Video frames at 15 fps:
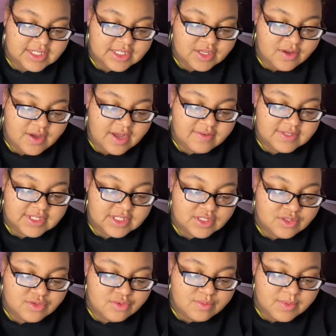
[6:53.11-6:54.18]
So obviously the
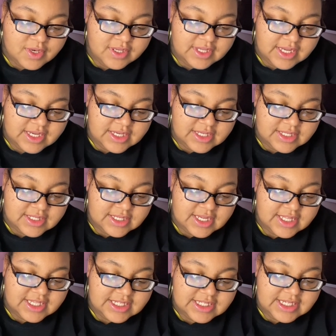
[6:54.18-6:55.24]
toolbar, that is
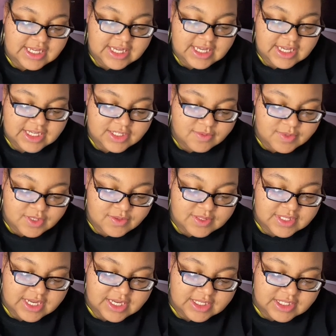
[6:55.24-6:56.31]
the T, is where you
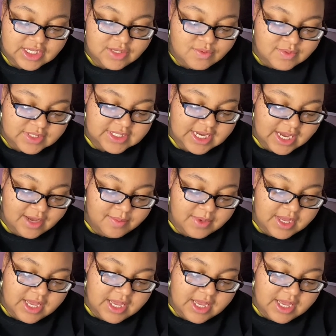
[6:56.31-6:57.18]
text, and you would tap